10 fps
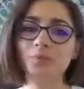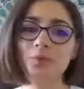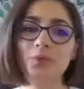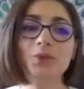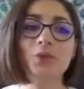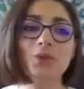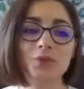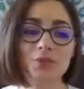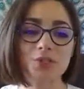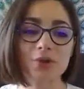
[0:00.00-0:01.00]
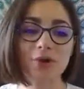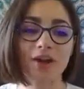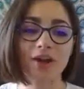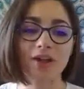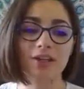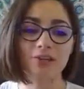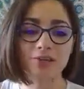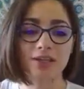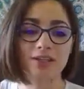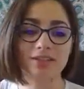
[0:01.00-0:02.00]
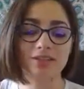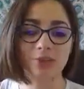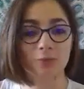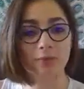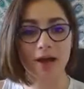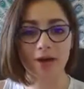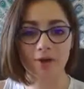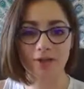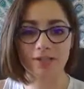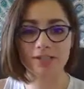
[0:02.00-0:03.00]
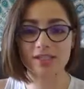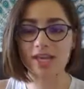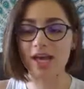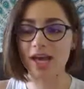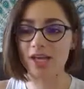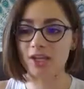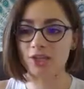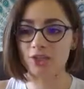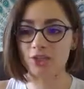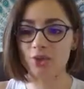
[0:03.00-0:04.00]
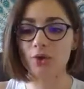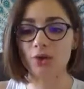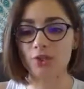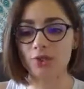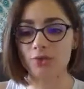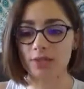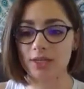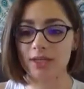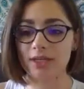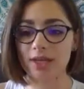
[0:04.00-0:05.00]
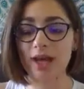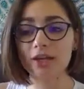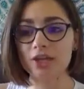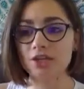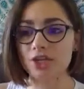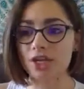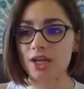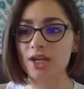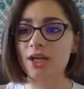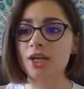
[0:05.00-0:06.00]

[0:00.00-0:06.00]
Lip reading: You can use your unique superpowers and your unique energy